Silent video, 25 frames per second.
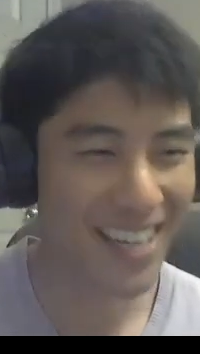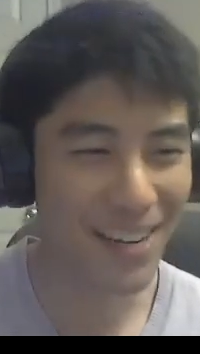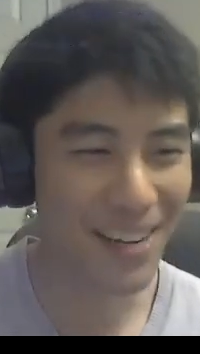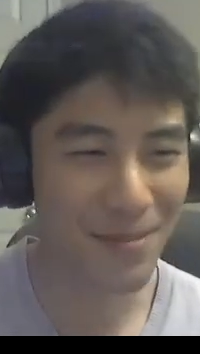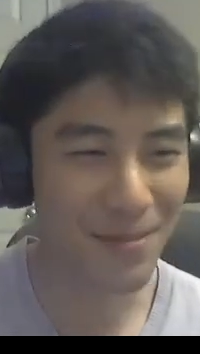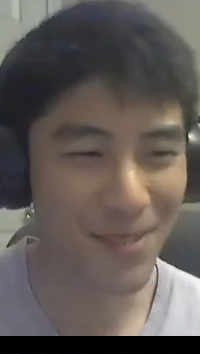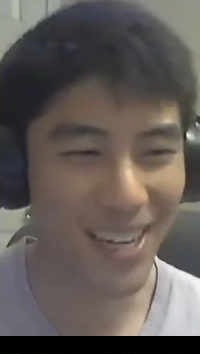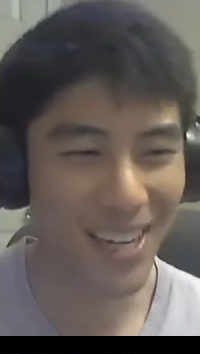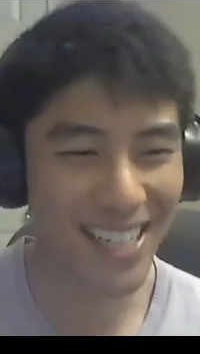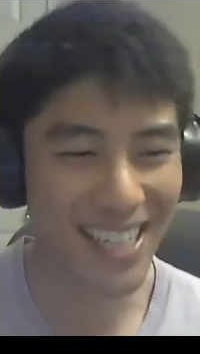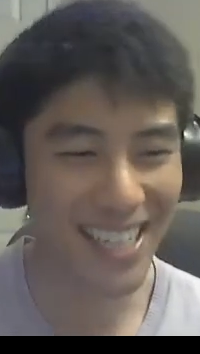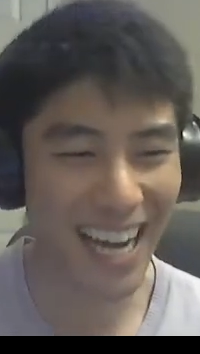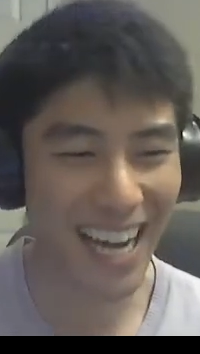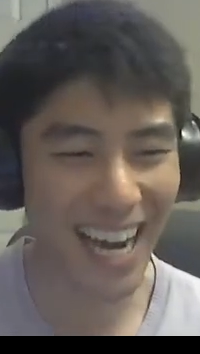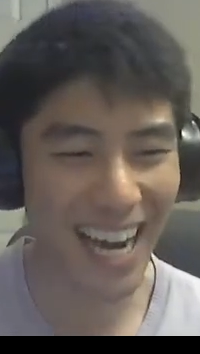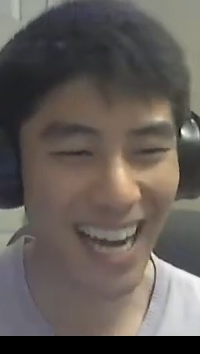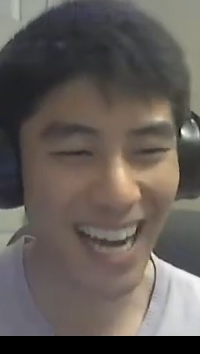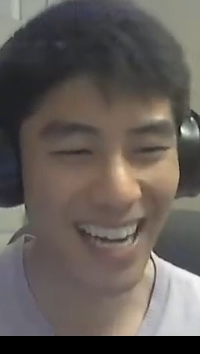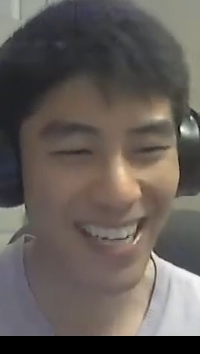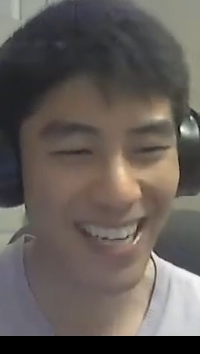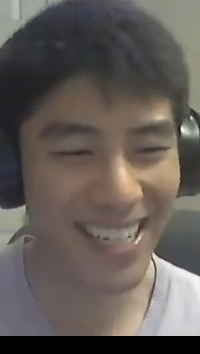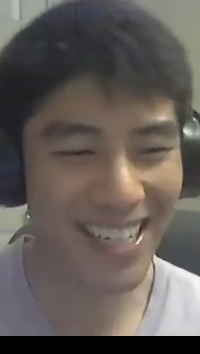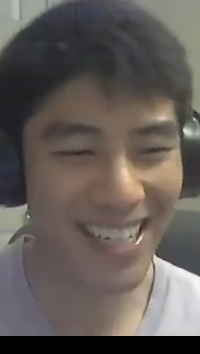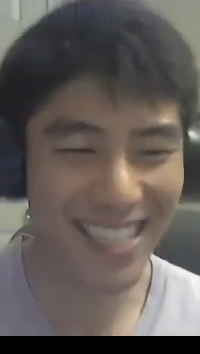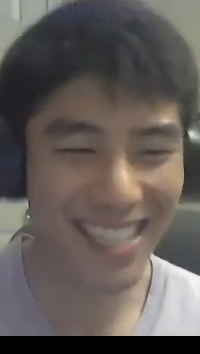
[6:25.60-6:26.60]
it makes
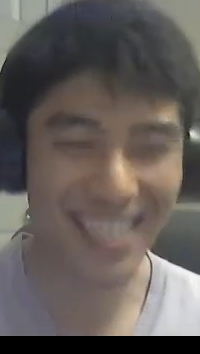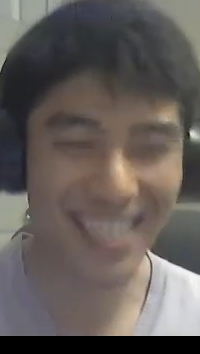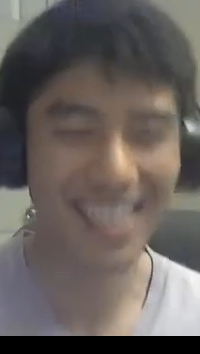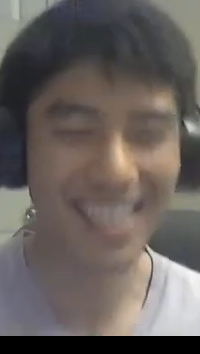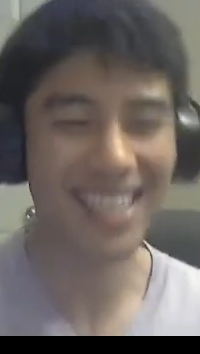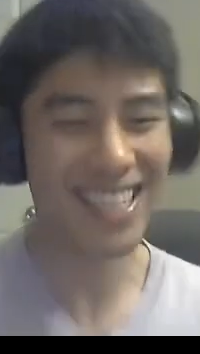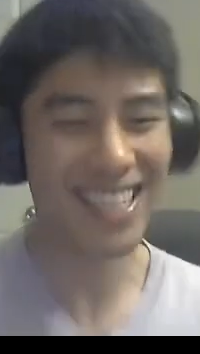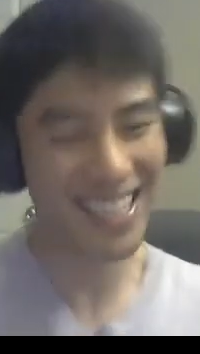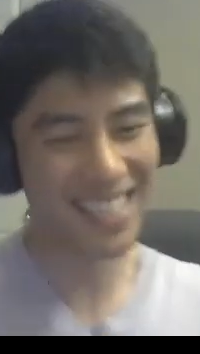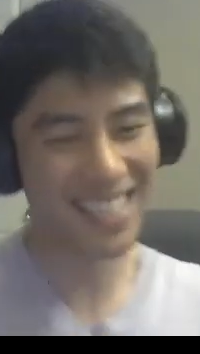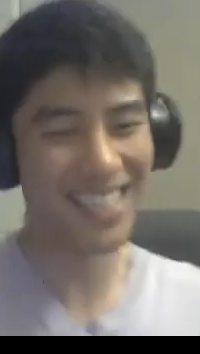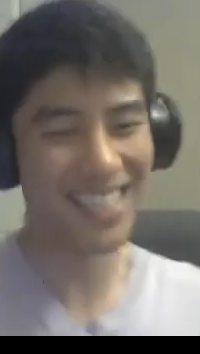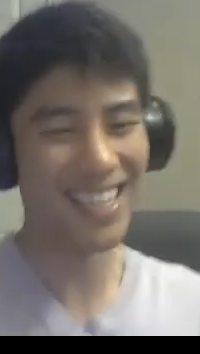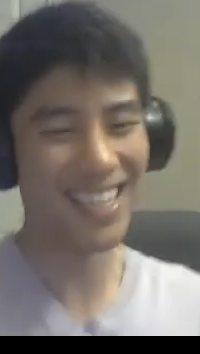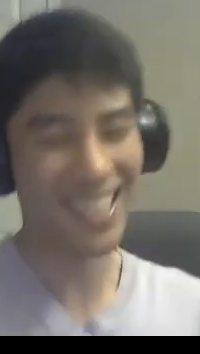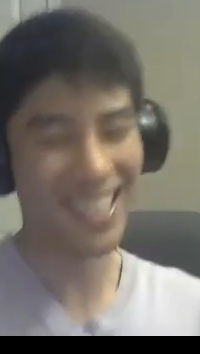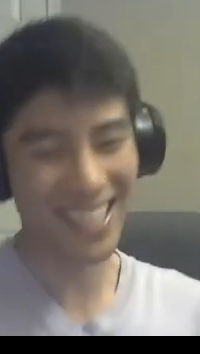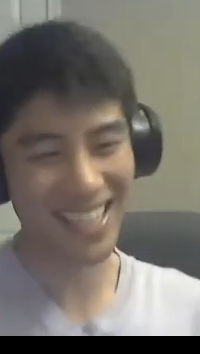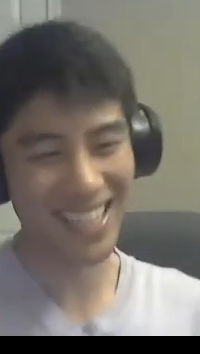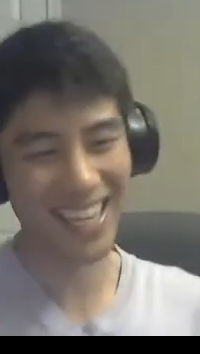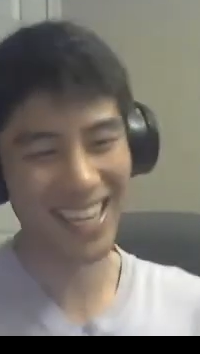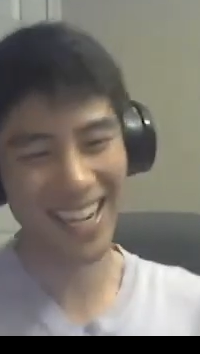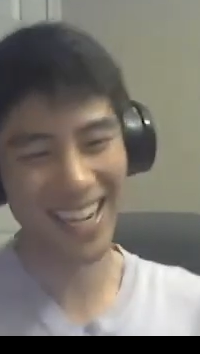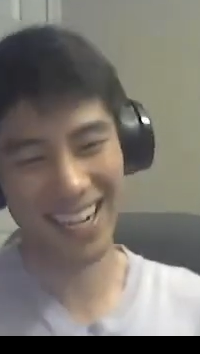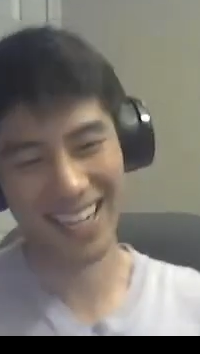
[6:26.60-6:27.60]
it a cooperative game,
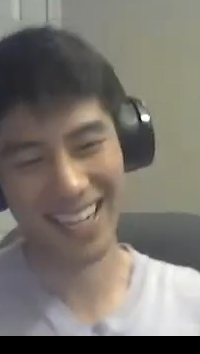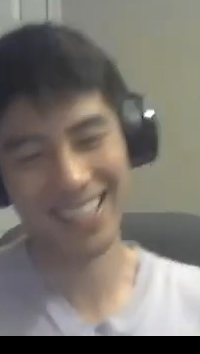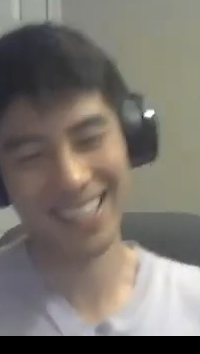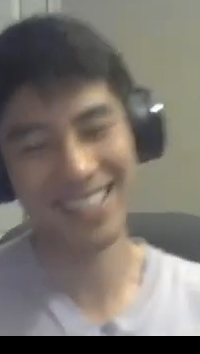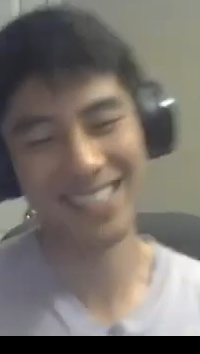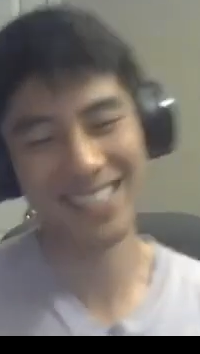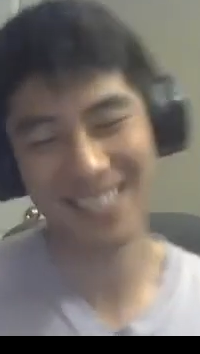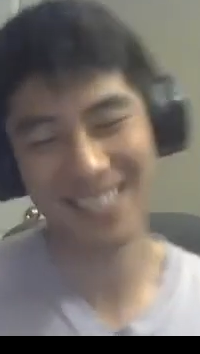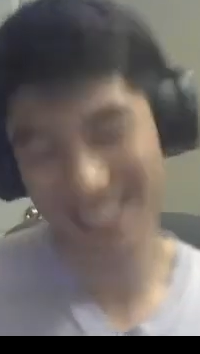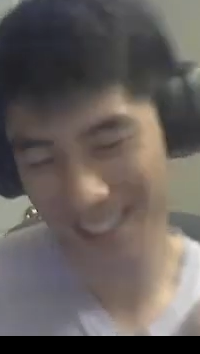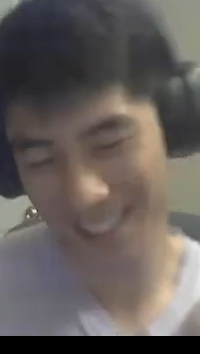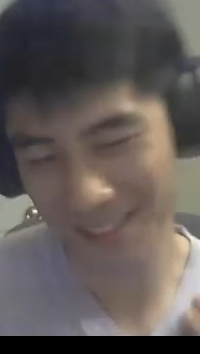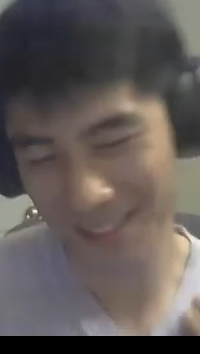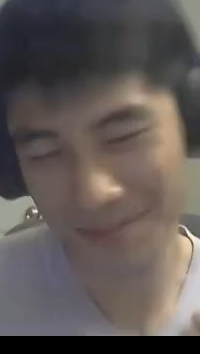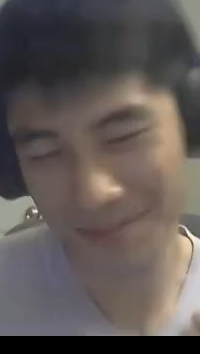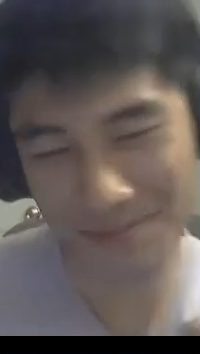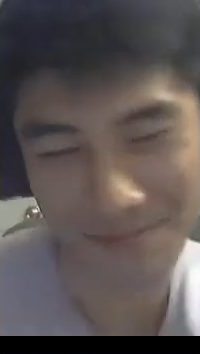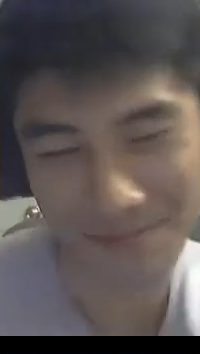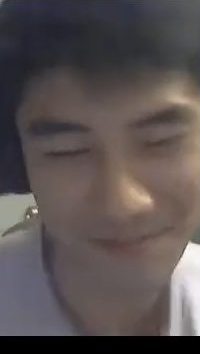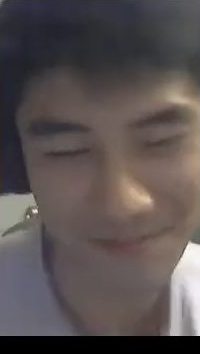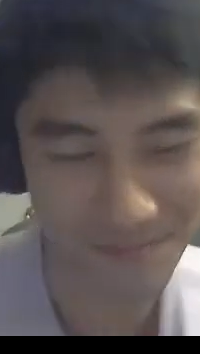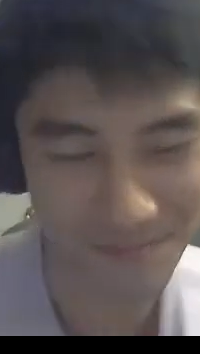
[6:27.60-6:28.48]
right? And so